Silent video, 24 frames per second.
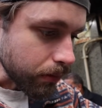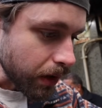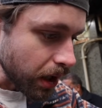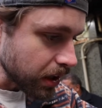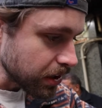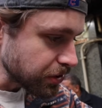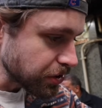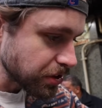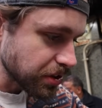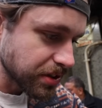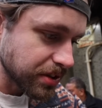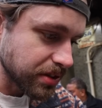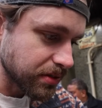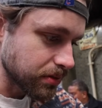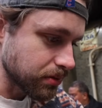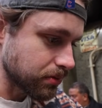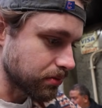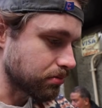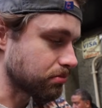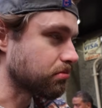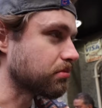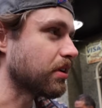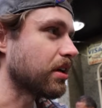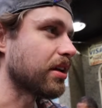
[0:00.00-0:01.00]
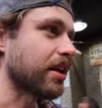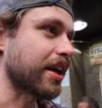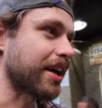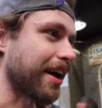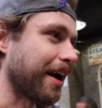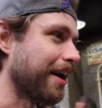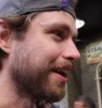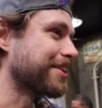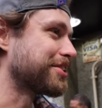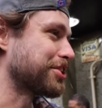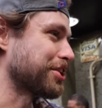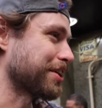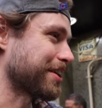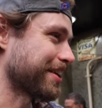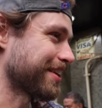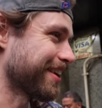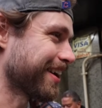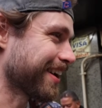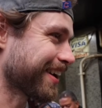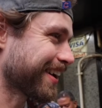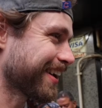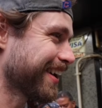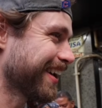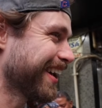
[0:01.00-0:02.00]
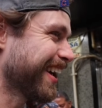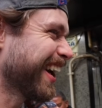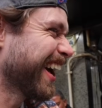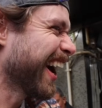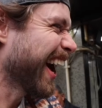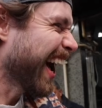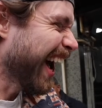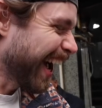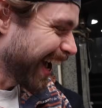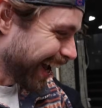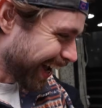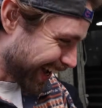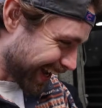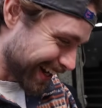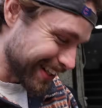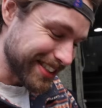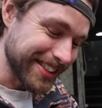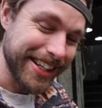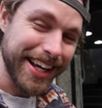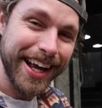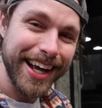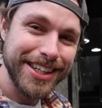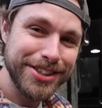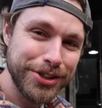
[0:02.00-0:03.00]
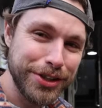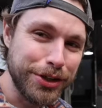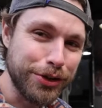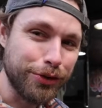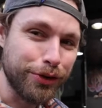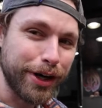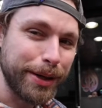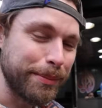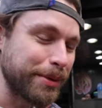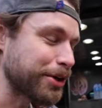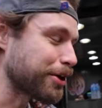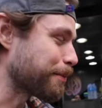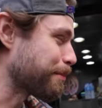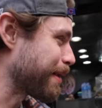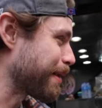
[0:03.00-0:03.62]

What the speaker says: It's just like a chicken nugget. It's actually creamier and